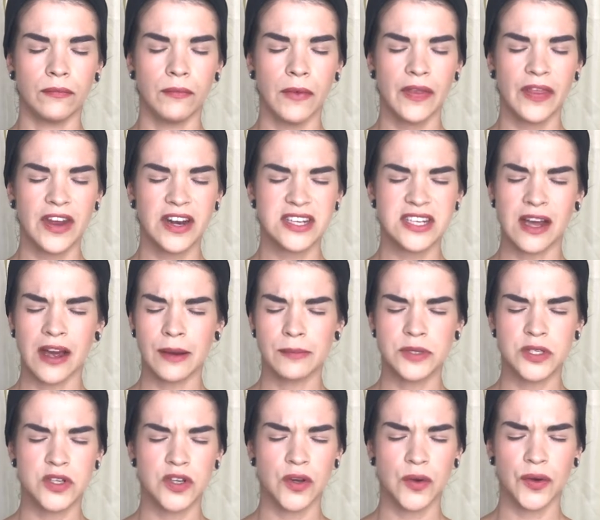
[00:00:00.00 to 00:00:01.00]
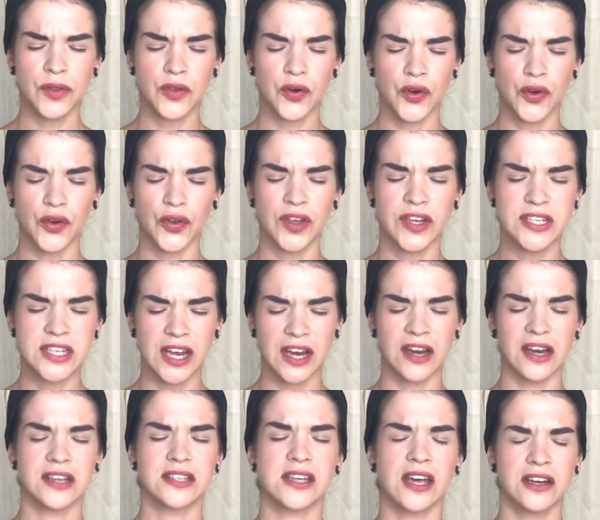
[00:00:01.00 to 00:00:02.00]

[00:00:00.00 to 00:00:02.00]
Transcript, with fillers: And then at times too, in the early days,